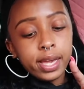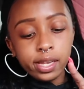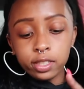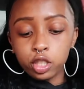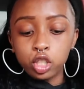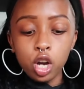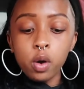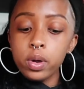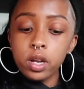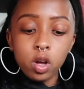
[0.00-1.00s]
is
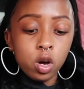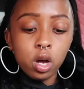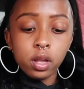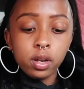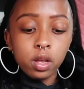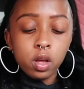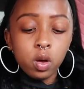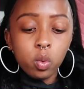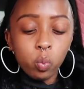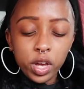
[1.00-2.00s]
going on
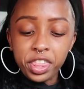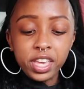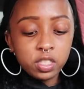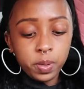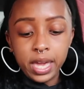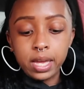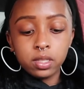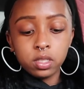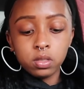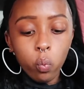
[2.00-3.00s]
with his pants?